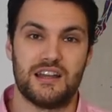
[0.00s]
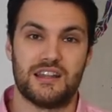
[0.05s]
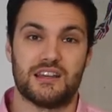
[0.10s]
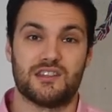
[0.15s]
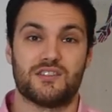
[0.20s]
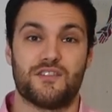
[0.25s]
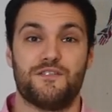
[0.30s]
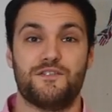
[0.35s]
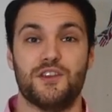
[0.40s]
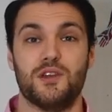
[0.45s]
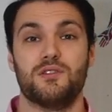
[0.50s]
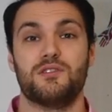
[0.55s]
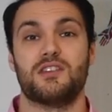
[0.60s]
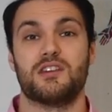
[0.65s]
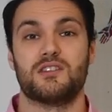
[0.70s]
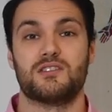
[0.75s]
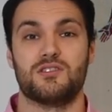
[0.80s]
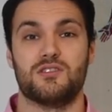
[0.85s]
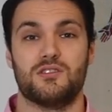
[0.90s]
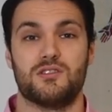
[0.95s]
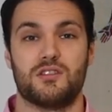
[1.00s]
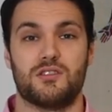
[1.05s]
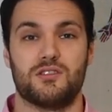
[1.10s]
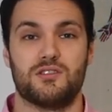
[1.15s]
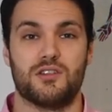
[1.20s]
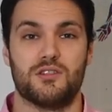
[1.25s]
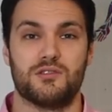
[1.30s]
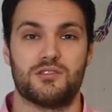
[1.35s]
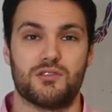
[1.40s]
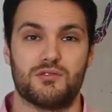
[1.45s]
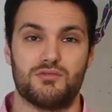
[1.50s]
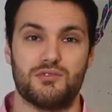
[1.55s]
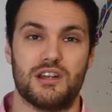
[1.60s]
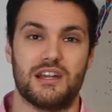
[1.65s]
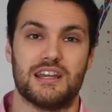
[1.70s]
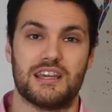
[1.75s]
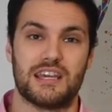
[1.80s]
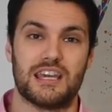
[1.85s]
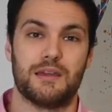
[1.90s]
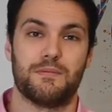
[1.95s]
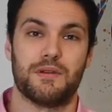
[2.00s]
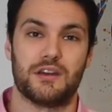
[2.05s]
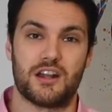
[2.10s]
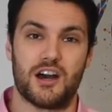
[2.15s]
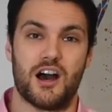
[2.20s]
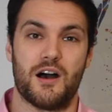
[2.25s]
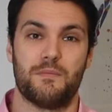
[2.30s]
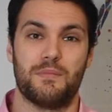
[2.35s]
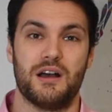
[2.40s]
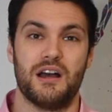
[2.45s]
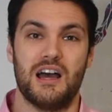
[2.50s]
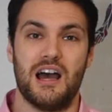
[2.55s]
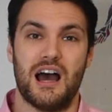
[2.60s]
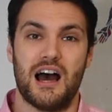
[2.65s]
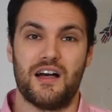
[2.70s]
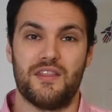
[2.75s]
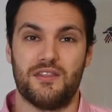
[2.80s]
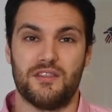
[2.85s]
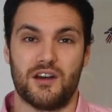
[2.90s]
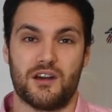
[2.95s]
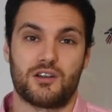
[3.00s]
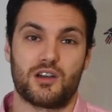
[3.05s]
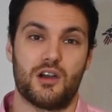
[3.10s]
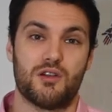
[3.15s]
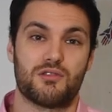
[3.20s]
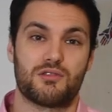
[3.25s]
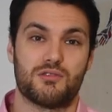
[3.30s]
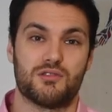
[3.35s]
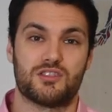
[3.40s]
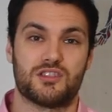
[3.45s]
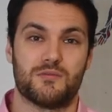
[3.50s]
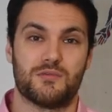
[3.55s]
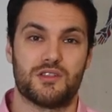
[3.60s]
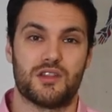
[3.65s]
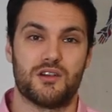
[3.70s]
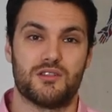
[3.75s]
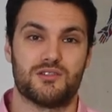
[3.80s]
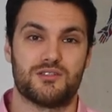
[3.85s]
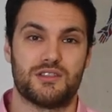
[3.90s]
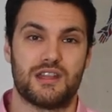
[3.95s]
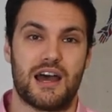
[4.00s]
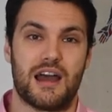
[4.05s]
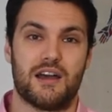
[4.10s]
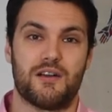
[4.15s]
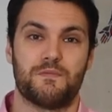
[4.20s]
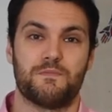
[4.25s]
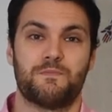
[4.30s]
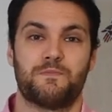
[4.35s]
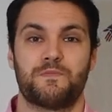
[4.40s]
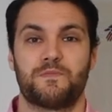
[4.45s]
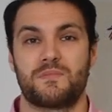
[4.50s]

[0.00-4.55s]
There's a few things that you can do to really keep it up and I'll go through some of those now